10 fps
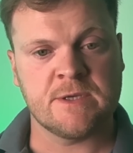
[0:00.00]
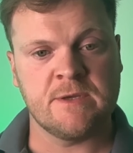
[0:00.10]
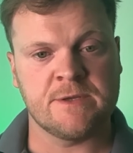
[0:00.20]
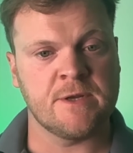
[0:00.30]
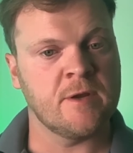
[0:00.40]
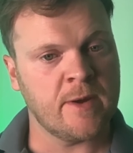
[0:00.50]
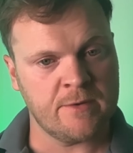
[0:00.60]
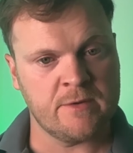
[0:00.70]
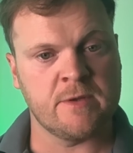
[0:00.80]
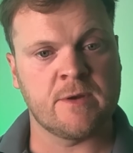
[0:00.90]
I don't know
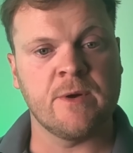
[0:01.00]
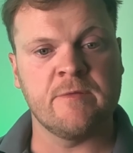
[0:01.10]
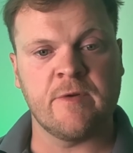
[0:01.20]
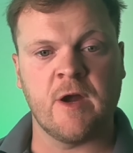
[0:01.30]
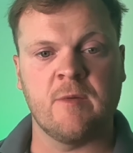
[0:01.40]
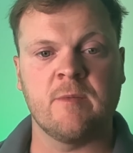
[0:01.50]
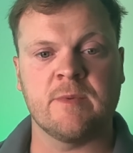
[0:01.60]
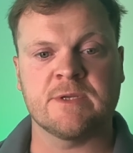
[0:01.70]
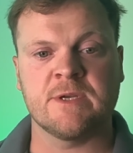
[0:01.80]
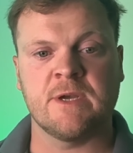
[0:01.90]
about the koi
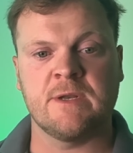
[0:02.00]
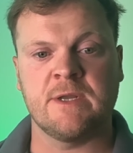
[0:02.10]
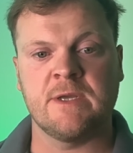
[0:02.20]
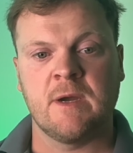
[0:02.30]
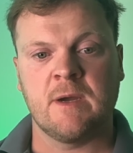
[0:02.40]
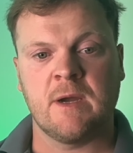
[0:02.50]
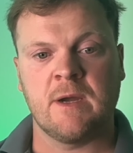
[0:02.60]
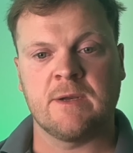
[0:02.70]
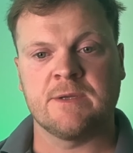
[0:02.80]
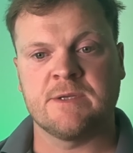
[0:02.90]
environment, but certainly
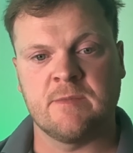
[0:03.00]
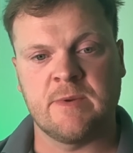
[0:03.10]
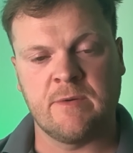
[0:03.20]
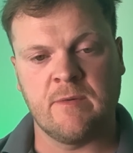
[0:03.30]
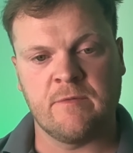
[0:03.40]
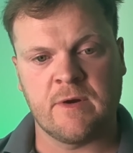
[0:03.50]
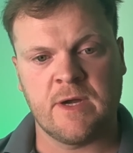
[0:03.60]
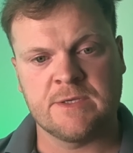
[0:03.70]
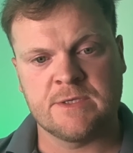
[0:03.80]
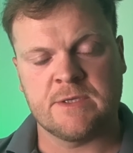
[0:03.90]
Argillus is a big one for
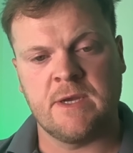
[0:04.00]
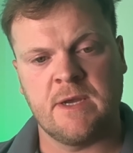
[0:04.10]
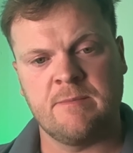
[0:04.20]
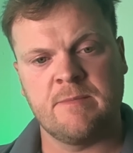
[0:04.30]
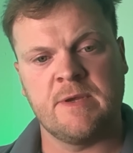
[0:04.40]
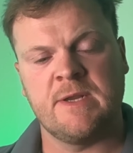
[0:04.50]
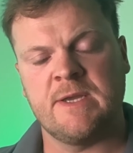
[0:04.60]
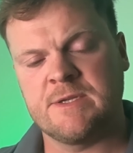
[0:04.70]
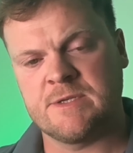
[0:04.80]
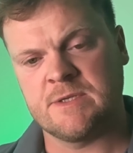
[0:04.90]
us, and
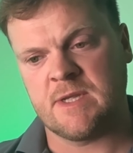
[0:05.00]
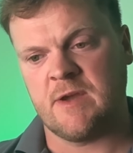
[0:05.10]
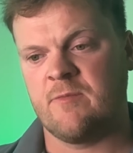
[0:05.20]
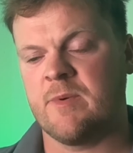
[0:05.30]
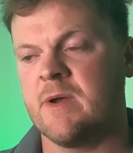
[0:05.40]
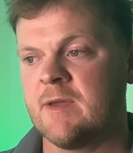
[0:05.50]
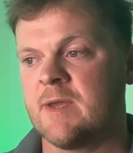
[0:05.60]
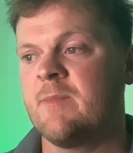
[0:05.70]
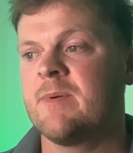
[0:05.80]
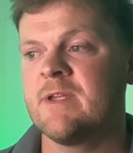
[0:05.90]
leech and stuff. But
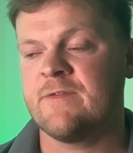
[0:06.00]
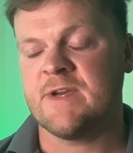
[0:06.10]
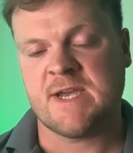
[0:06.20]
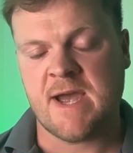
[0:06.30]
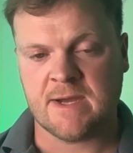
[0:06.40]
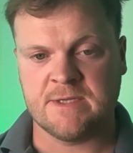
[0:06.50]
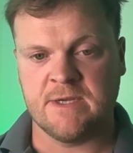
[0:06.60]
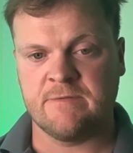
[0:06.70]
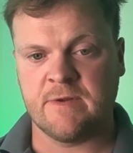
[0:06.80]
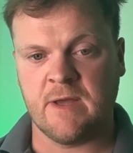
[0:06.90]
keeping your fish
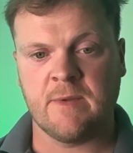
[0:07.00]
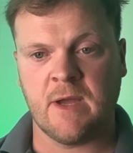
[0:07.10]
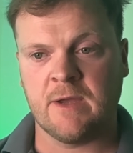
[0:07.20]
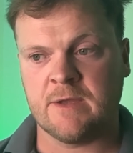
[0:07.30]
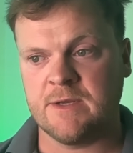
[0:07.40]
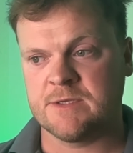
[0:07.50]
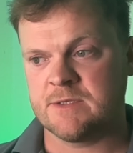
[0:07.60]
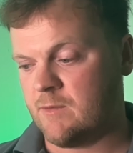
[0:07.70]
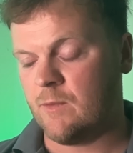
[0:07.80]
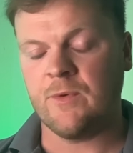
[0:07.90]
active, like
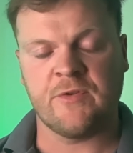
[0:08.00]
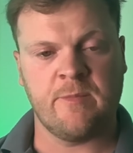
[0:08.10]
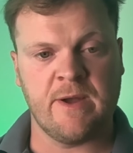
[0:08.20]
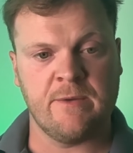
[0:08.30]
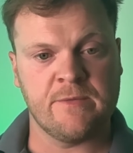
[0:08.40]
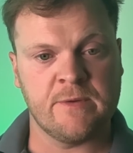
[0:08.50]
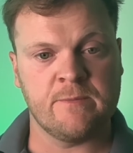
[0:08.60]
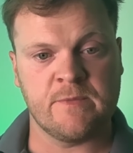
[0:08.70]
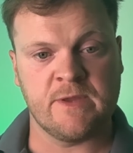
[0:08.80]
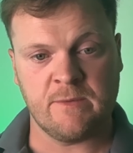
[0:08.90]
Argillus are water-bound, that
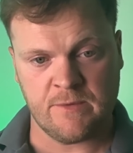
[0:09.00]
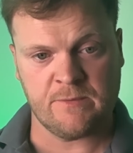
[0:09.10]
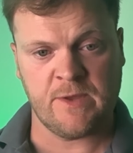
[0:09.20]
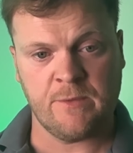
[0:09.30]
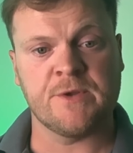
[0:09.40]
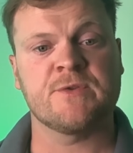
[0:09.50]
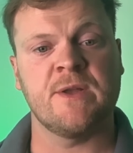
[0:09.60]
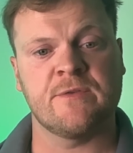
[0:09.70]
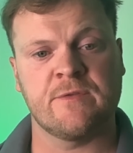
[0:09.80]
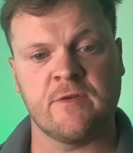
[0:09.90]
they want to
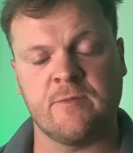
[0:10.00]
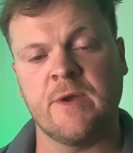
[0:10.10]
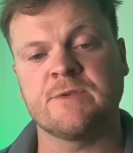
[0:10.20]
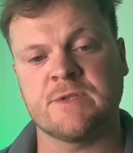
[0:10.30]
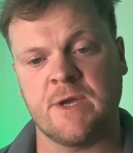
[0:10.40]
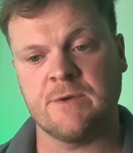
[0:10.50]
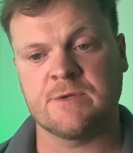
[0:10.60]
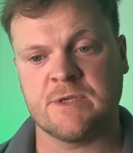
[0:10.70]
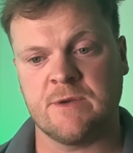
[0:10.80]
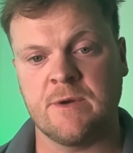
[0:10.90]
transfer from host to
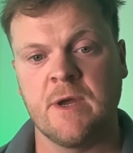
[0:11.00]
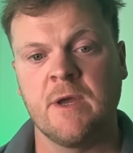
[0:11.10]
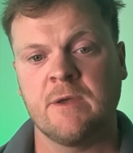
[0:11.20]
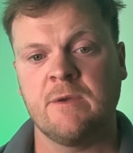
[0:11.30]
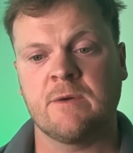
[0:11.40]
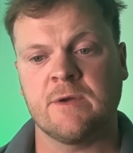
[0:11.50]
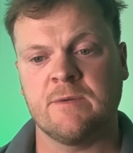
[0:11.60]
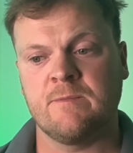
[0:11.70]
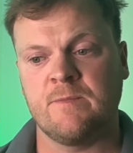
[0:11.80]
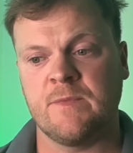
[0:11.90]
host, so you
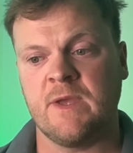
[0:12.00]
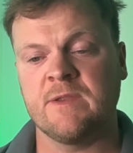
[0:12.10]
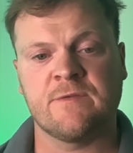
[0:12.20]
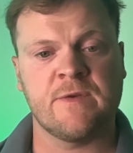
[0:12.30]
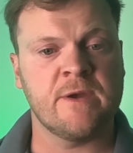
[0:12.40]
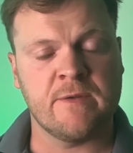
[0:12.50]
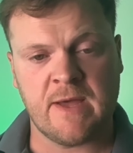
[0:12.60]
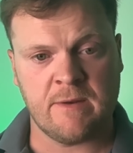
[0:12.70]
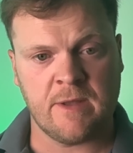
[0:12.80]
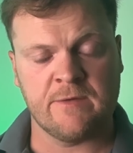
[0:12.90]
can interfere with
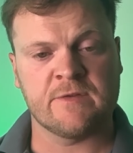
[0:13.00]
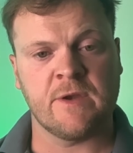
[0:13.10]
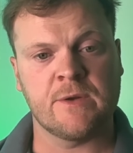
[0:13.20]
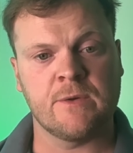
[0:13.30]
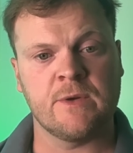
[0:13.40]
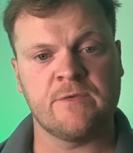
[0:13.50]
that life cycle if